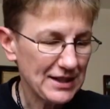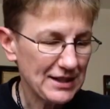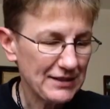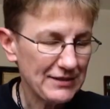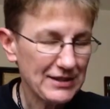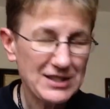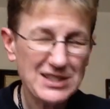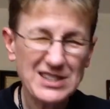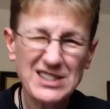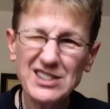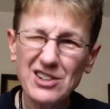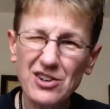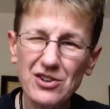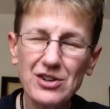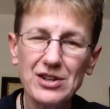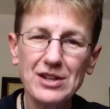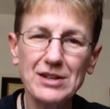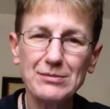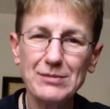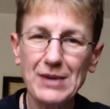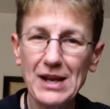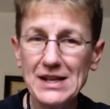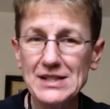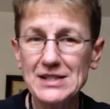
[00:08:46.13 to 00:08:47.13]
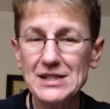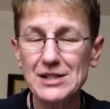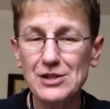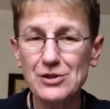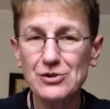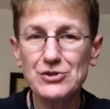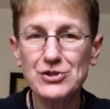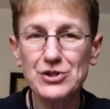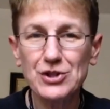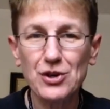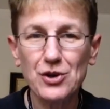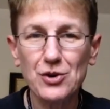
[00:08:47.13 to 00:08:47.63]
that started 18
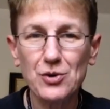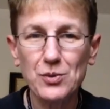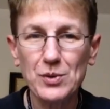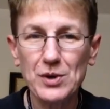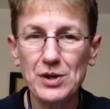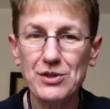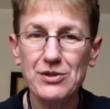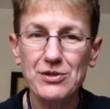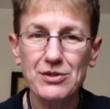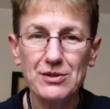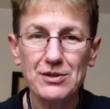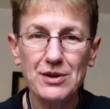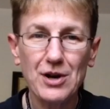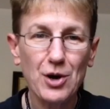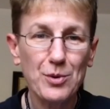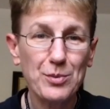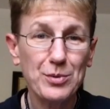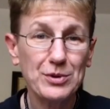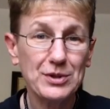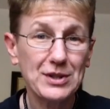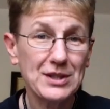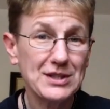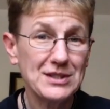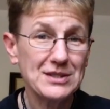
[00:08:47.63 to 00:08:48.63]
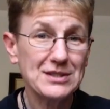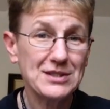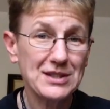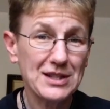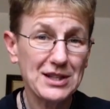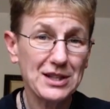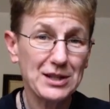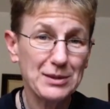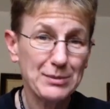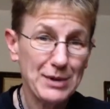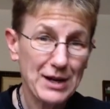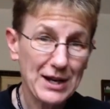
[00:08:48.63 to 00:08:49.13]
years ago with Harper Lee's To
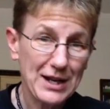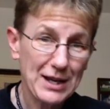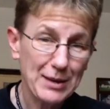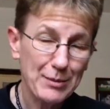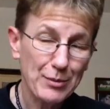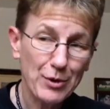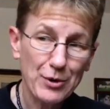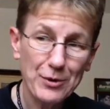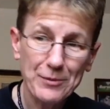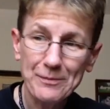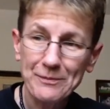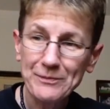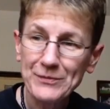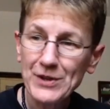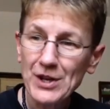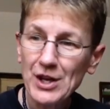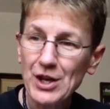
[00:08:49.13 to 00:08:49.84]
Kill a Mockingbird.